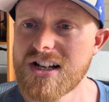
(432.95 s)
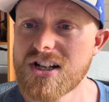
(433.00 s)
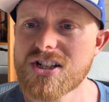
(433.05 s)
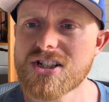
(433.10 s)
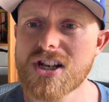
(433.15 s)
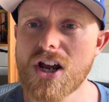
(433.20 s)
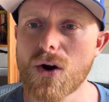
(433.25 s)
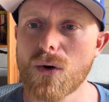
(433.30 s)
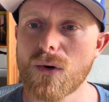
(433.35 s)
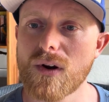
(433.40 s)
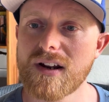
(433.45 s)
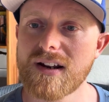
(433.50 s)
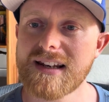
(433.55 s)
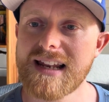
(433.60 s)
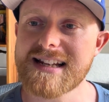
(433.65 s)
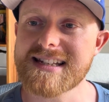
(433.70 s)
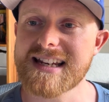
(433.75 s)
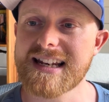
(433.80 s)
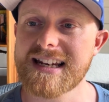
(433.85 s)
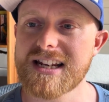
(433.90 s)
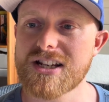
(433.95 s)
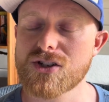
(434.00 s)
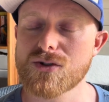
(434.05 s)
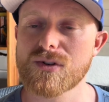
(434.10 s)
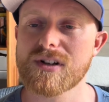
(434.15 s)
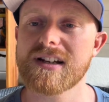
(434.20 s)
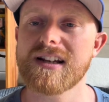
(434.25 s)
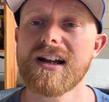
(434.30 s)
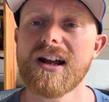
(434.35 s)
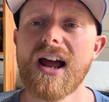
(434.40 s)
So let's get into
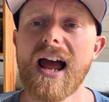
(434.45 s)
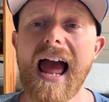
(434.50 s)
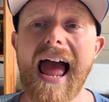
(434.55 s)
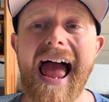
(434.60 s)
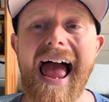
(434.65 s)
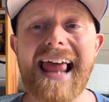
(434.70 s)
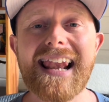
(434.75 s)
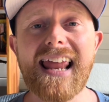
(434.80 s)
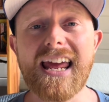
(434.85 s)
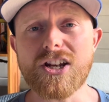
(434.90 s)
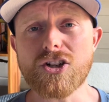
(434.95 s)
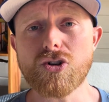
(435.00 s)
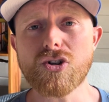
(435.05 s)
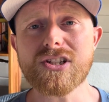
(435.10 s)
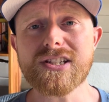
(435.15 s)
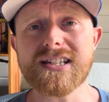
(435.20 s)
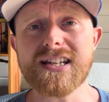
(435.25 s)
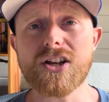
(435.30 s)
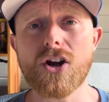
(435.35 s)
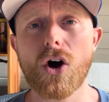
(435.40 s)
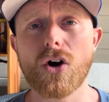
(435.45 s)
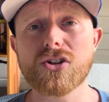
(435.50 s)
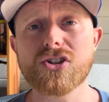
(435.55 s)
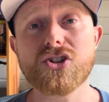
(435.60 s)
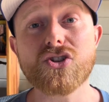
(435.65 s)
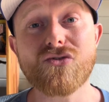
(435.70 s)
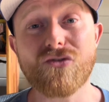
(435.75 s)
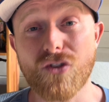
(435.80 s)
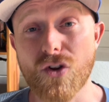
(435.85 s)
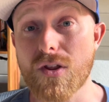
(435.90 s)
it. Electricity
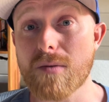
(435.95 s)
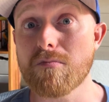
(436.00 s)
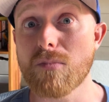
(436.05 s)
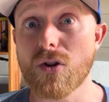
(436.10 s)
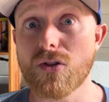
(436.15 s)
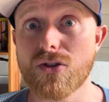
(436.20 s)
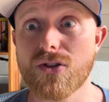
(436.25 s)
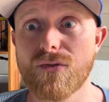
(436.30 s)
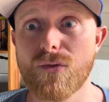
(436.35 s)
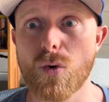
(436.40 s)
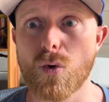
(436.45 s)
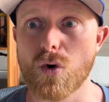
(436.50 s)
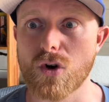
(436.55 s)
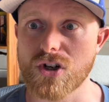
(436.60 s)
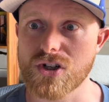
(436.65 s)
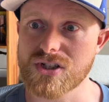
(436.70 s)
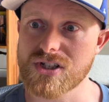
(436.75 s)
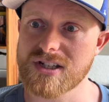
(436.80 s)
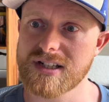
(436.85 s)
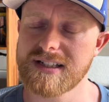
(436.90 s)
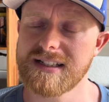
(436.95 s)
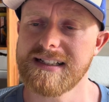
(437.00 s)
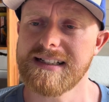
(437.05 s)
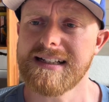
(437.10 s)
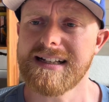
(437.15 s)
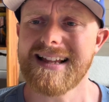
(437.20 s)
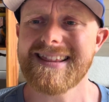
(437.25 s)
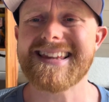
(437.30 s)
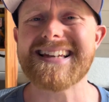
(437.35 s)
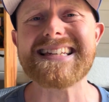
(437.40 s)
costs for the month of August,
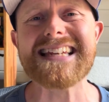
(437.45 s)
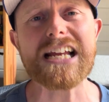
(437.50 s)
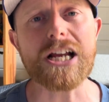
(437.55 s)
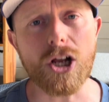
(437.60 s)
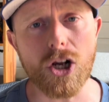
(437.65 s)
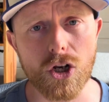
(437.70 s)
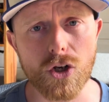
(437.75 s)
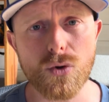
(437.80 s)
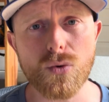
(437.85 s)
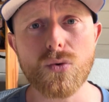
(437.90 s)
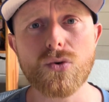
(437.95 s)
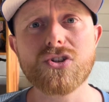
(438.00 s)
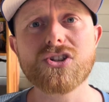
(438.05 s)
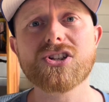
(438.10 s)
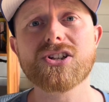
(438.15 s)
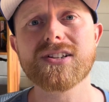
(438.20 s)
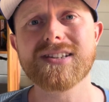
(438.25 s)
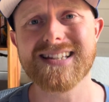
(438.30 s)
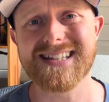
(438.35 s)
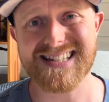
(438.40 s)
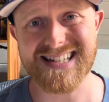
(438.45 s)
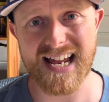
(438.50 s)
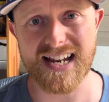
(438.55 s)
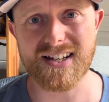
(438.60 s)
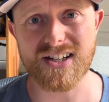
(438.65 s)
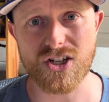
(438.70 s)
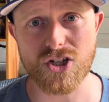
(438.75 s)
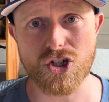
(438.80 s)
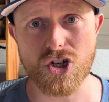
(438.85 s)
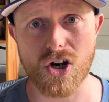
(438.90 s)
this includes the
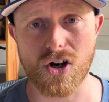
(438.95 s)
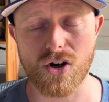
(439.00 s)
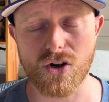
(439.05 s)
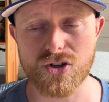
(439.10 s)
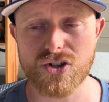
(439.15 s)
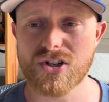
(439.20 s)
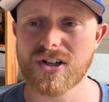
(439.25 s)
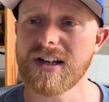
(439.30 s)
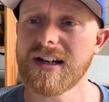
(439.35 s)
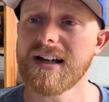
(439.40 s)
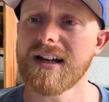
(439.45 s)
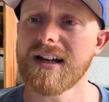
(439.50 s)
standing charge,